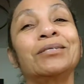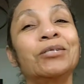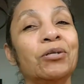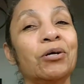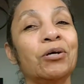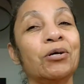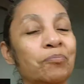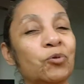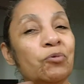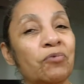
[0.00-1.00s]
You know,
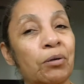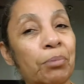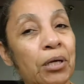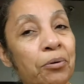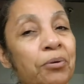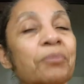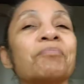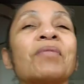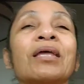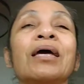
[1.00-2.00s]
do it for the better.
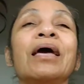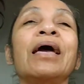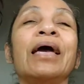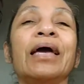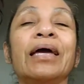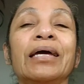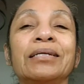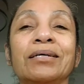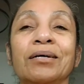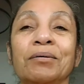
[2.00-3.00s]

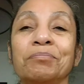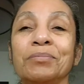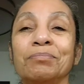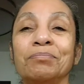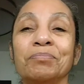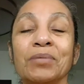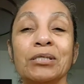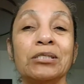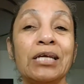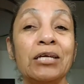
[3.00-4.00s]
And uh,
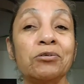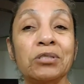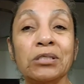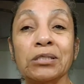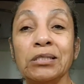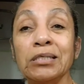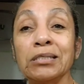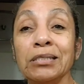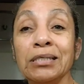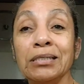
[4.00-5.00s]
stay your six
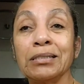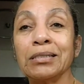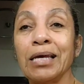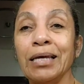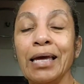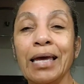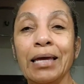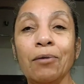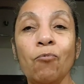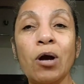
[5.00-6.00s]
distance
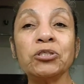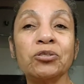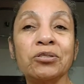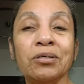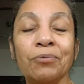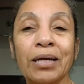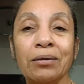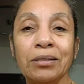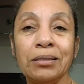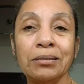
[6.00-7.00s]
and watch your
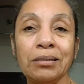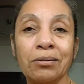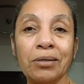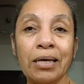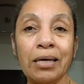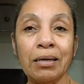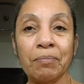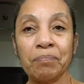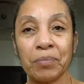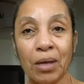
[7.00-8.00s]
surroundings, okay?
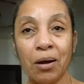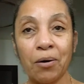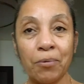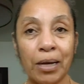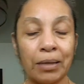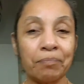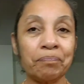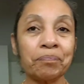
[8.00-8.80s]
All right.